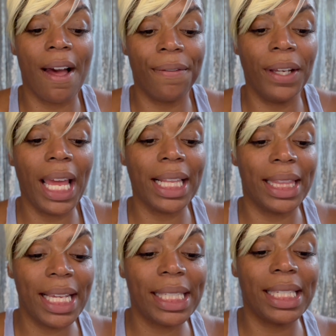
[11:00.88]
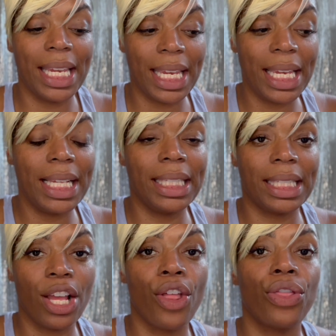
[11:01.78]
I feel like this
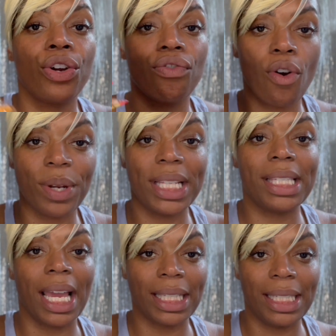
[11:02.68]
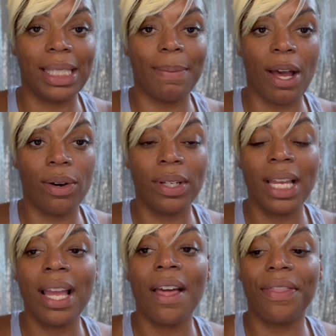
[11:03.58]
is the grown and sexy smell.
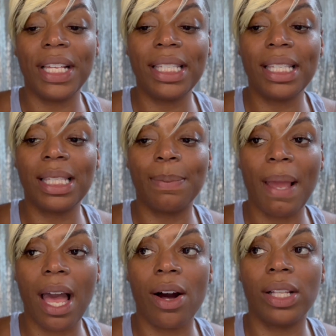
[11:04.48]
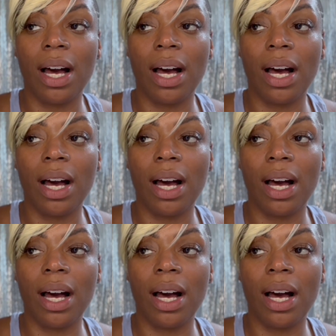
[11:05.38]
This is a smell